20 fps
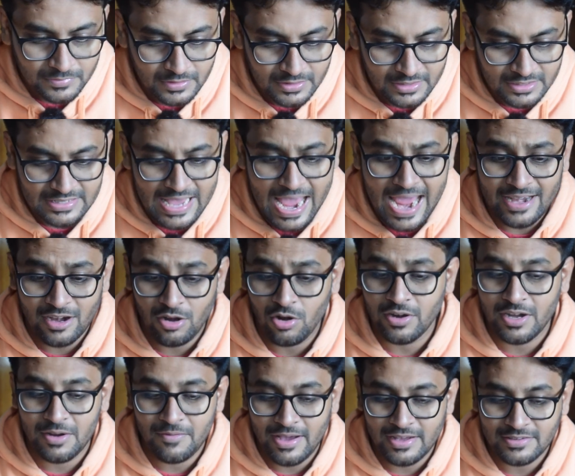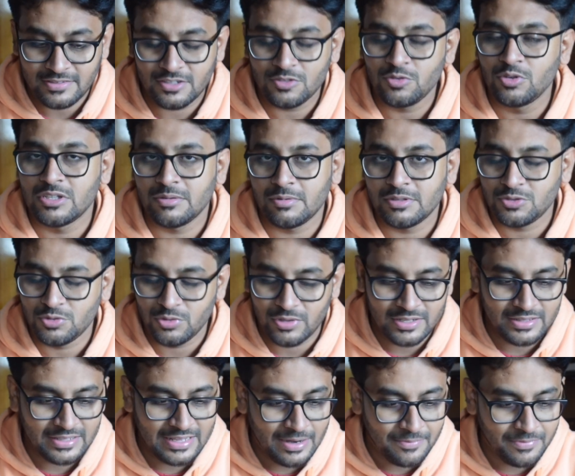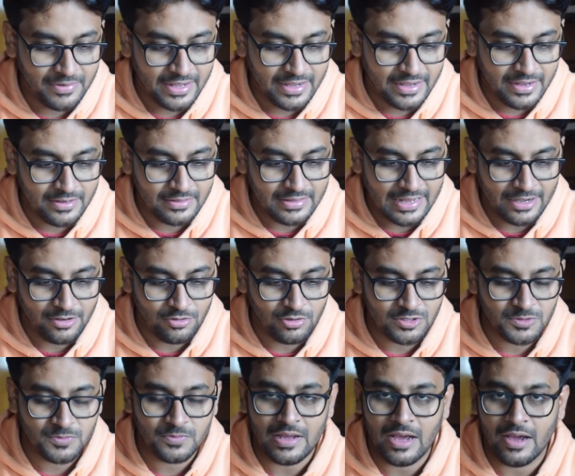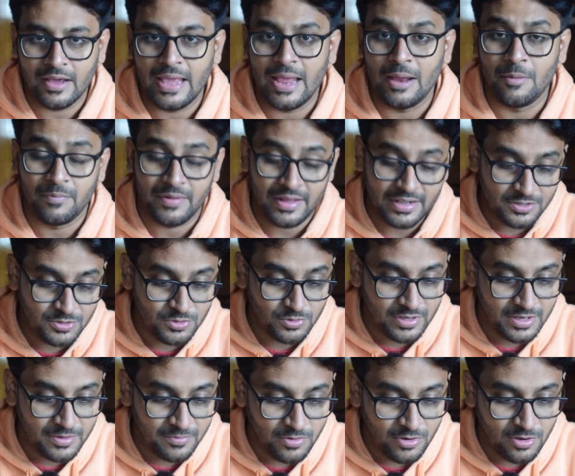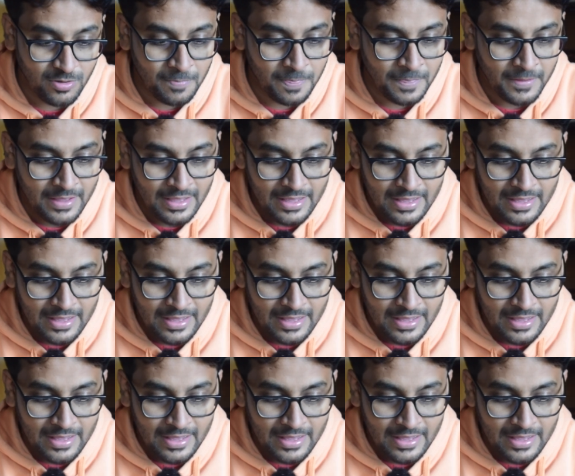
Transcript: this analog devices, which was student they have taken, that was a uh, MTech student from